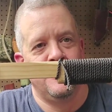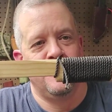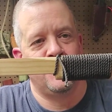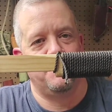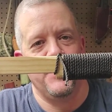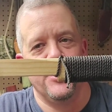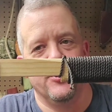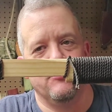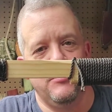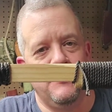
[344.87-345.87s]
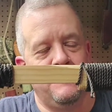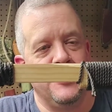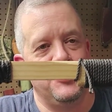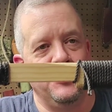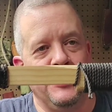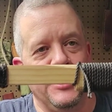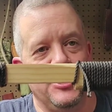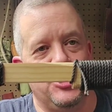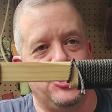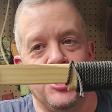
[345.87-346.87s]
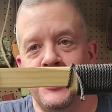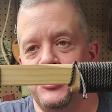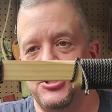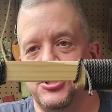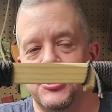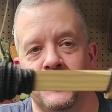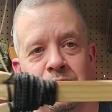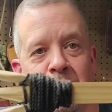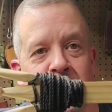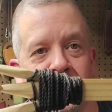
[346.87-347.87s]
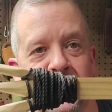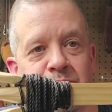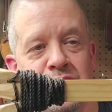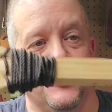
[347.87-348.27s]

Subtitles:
spear that you can exchange the spear tips